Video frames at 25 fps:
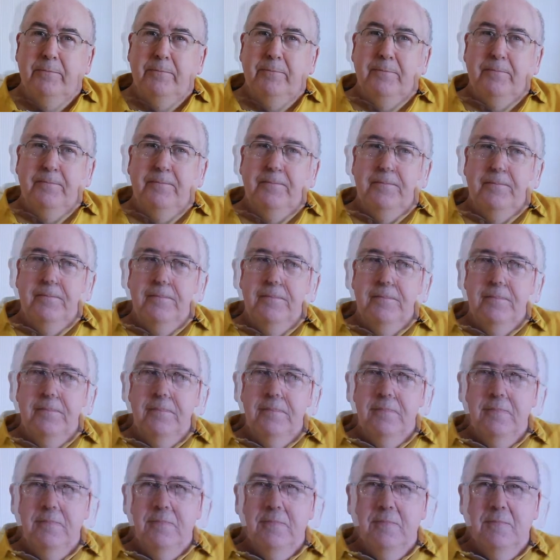
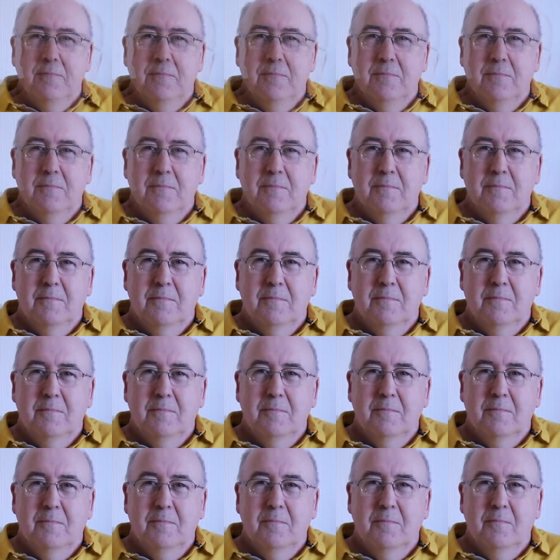
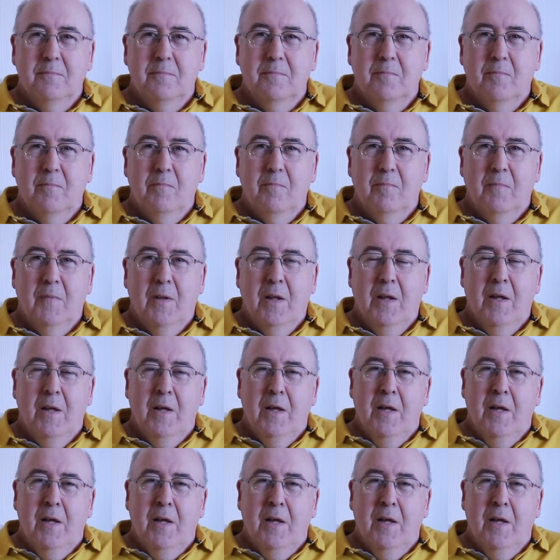(no one is talking)